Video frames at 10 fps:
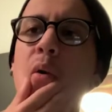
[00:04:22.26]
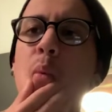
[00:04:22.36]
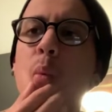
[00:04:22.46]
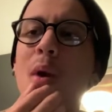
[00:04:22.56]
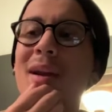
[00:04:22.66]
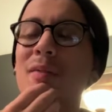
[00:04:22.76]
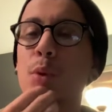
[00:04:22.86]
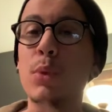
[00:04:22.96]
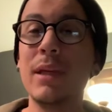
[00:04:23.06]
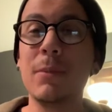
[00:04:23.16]
whatever
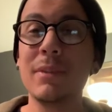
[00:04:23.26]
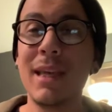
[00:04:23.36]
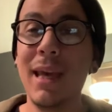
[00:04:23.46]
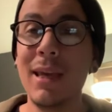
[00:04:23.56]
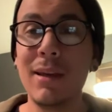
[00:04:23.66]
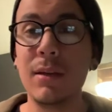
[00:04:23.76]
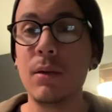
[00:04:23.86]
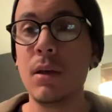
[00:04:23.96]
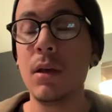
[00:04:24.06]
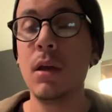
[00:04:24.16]
we obtain
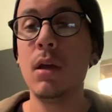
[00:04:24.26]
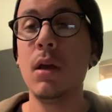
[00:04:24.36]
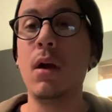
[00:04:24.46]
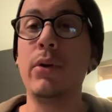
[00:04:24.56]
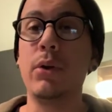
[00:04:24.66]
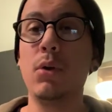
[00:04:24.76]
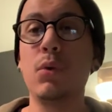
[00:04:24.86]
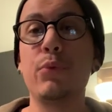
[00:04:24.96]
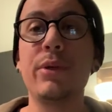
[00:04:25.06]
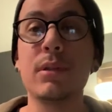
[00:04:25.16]
on our own
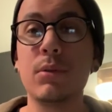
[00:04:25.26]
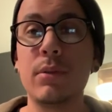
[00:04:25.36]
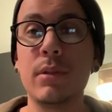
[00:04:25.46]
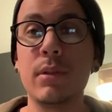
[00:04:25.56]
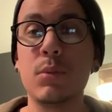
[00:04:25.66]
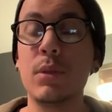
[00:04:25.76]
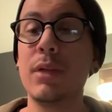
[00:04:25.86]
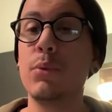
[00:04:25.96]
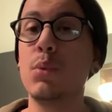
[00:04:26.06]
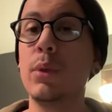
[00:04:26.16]
resources,
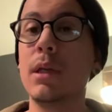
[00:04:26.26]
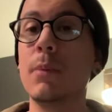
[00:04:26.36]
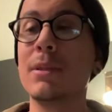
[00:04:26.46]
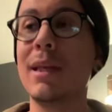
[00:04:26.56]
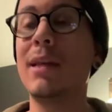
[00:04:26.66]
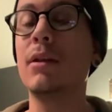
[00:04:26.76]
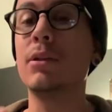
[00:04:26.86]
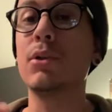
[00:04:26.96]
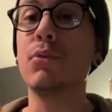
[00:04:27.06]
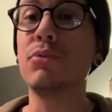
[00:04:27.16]
whatever we obtain in
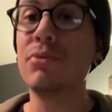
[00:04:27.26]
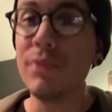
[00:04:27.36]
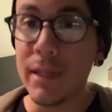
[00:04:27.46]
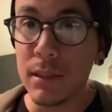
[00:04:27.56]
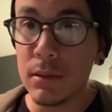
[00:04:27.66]
our own fight,